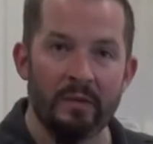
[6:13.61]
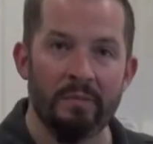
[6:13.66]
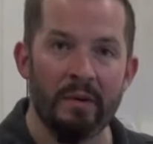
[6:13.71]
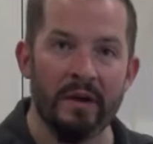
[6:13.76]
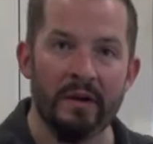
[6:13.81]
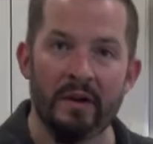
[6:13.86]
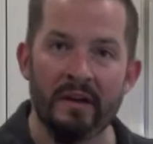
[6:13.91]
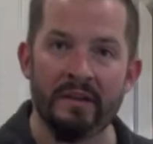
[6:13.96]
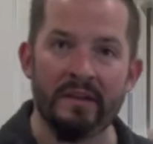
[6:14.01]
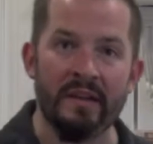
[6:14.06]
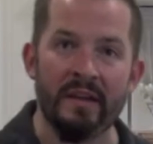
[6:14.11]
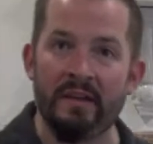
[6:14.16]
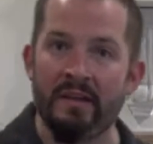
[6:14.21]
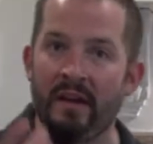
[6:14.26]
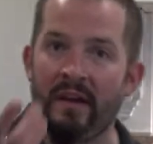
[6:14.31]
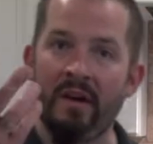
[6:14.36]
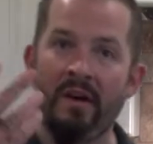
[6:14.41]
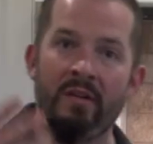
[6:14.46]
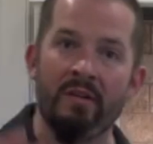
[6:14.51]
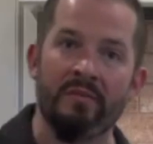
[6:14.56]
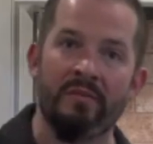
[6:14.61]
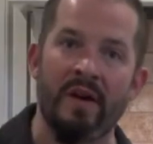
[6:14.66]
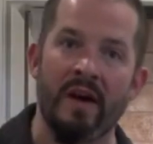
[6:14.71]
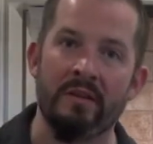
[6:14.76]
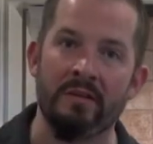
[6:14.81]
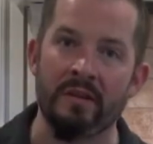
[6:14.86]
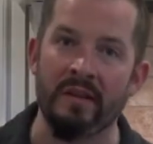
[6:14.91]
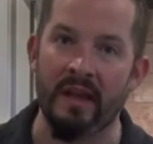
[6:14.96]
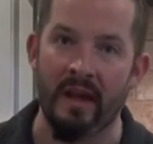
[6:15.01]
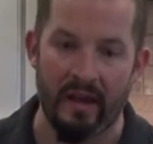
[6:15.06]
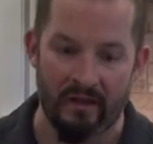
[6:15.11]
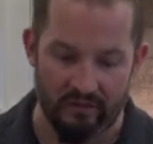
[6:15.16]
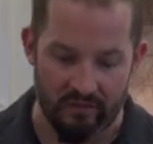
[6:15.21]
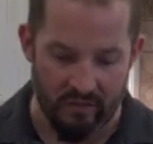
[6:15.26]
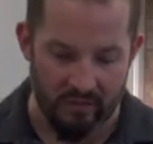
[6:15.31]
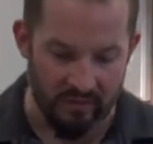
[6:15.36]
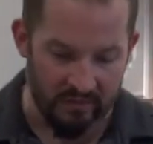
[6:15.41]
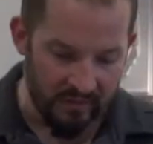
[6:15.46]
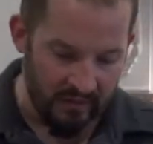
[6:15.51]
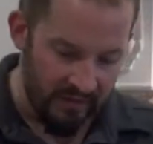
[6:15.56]
butter at the end. They call it a final
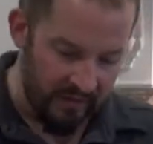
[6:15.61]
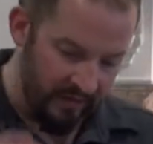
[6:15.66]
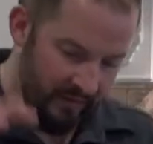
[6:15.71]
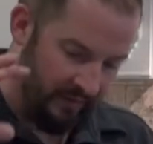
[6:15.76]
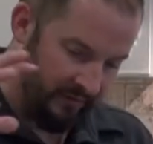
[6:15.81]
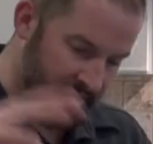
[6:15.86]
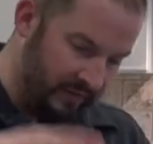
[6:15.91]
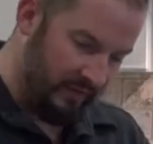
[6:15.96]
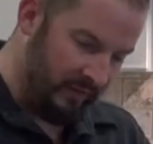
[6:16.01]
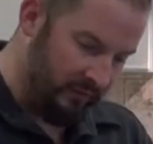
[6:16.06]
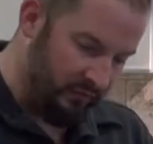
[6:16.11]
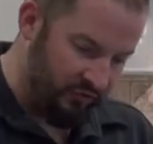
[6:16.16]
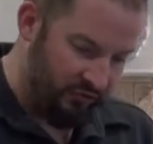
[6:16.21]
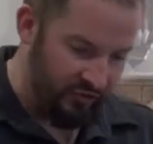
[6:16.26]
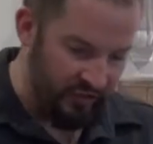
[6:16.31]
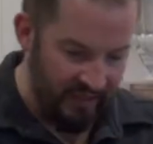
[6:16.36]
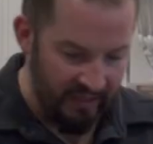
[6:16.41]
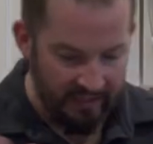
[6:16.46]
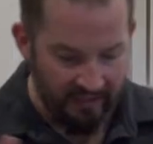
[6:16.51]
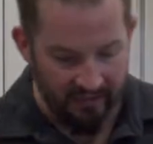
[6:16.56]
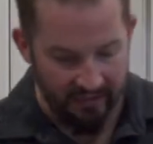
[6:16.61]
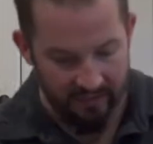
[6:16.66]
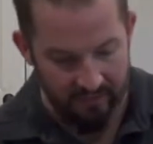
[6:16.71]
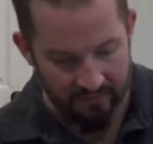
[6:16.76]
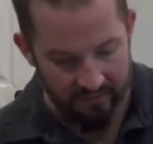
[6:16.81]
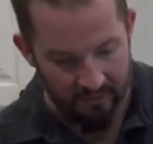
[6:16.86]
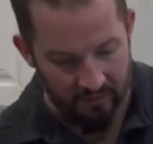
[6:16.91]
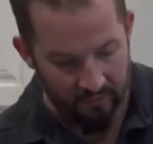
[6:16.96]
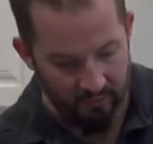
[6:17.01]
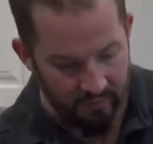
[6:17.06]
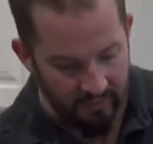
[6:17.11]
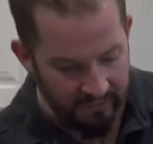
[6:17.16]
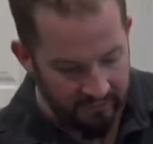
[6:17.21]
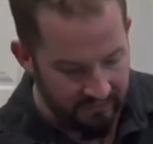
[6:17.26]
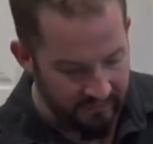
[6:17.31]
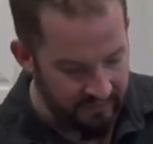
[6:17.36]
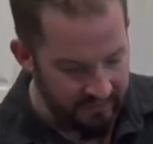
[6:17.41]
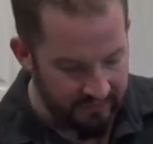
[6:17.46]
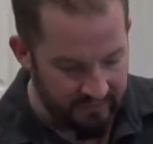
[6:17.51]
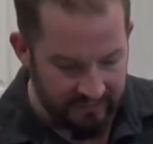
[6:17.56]
liaison. It gives a little chic, it gives a little
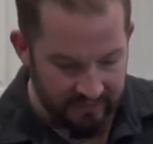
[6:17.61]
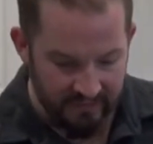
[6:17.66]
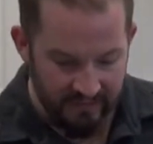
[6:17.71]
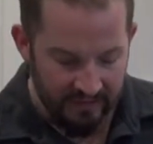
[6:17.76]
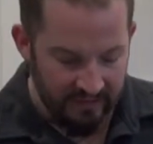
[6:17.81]
richness.